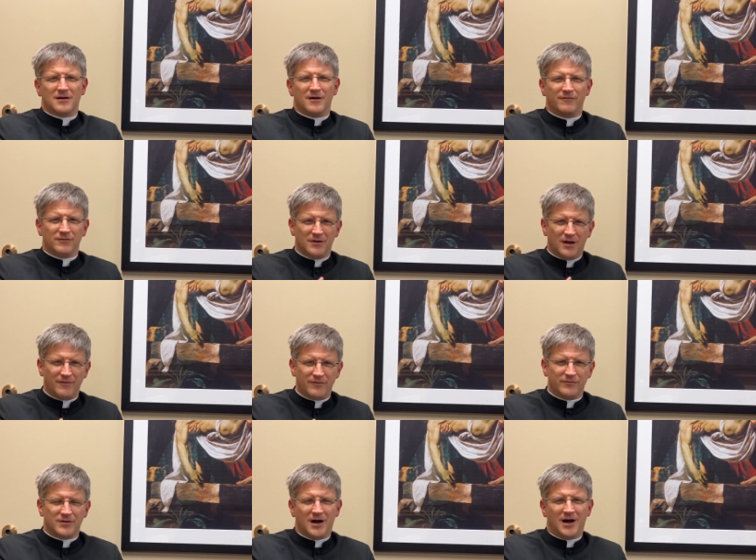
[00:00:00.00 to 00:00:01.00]
of love
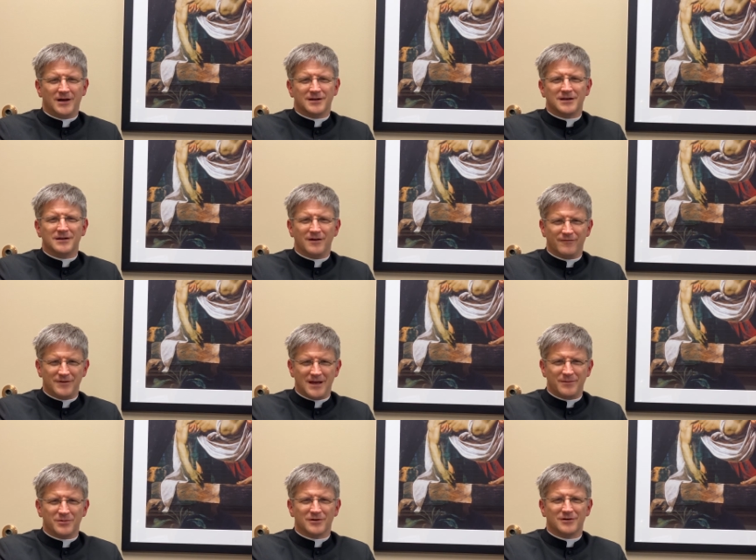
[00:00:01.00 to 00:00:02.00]
of God and of neighbor.